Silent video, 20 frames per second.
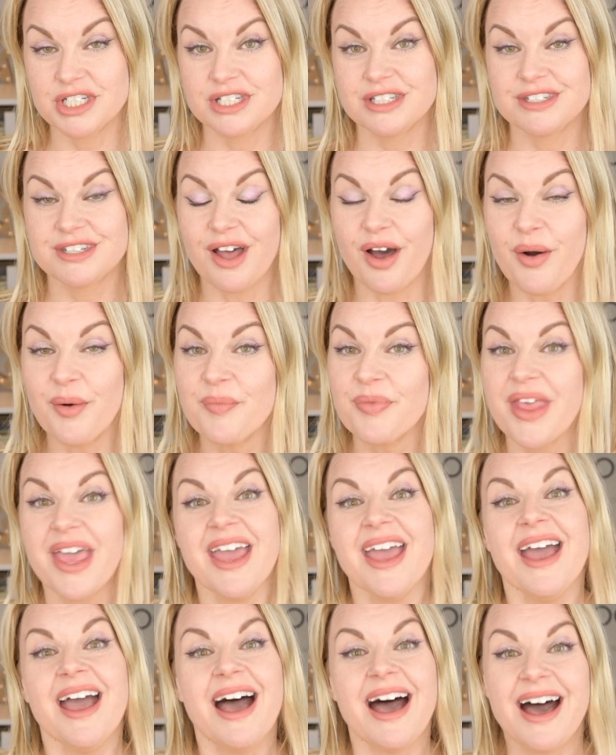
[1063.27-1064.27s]
So
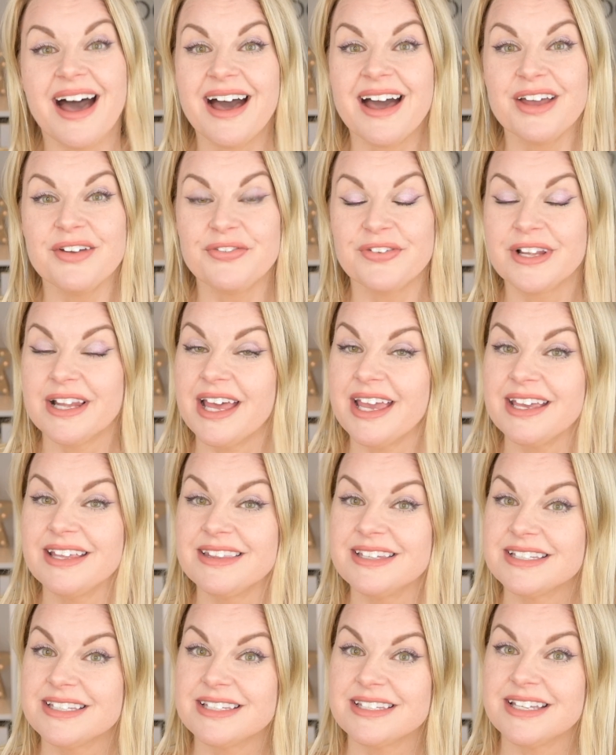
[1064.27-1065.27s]
I feel like
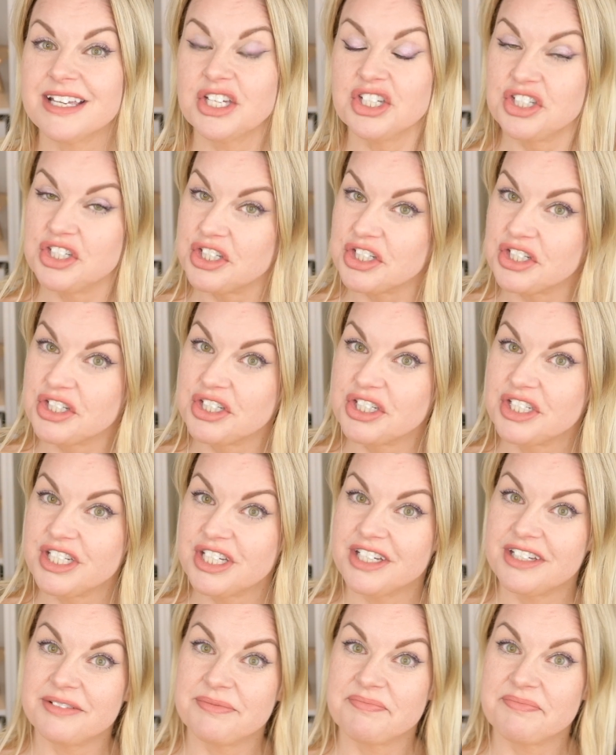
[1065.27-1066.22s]
this is a good